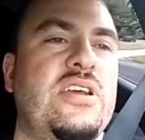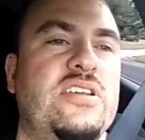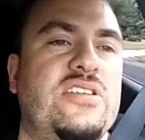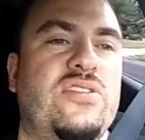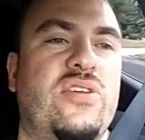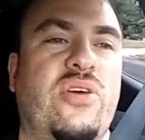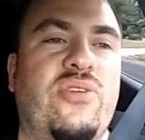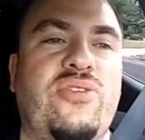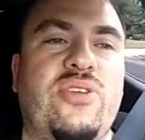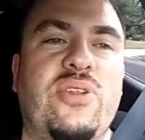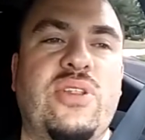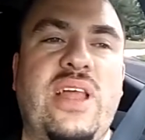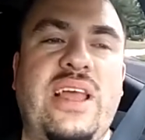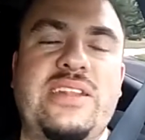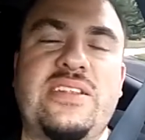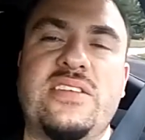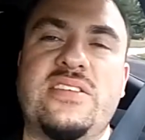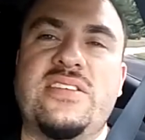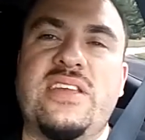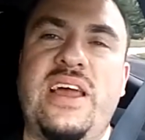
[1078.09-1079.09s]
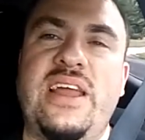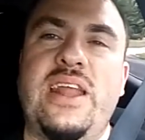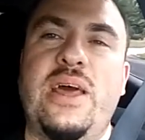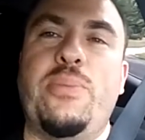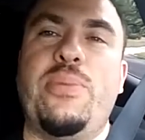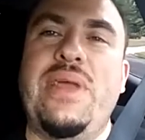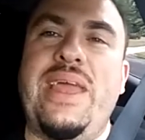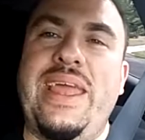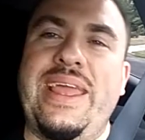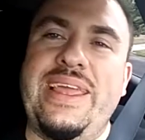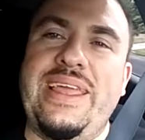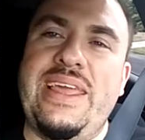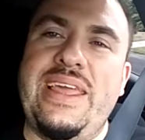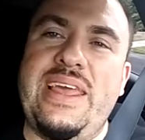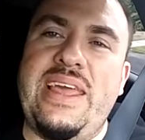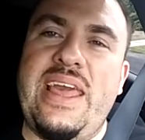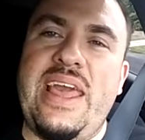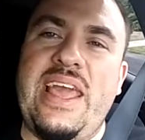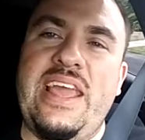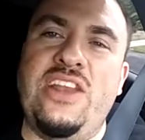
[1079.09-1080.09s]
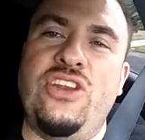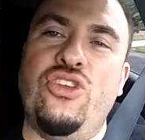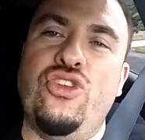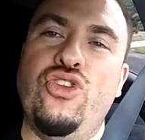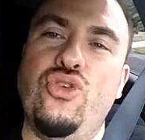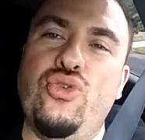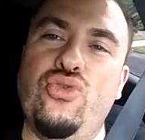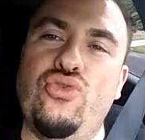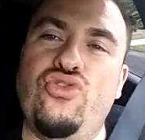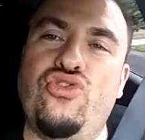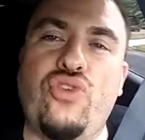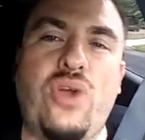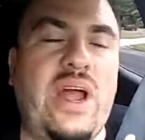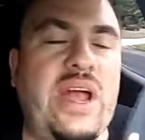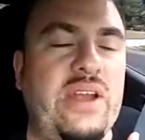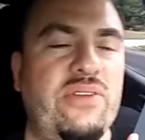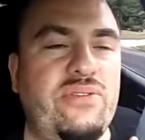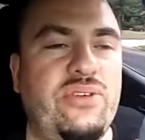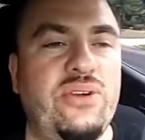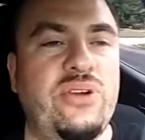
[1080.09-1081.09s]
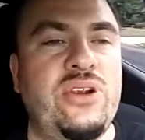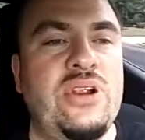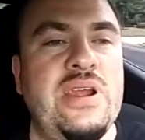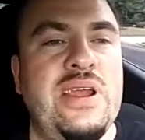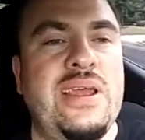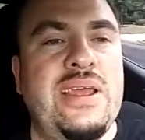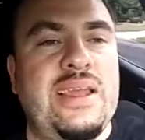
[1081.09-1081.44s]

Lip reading: So if you'd like to sign up and get a new driver